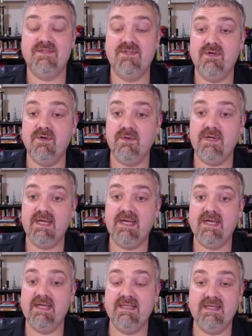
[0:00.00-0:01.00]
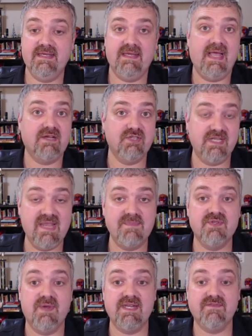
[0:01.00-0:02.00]
So uh, it actually
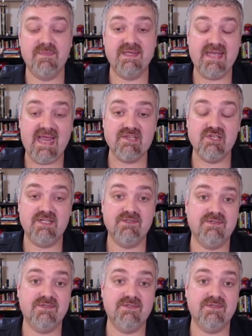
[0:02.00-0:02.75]
keeps the retina from detaching.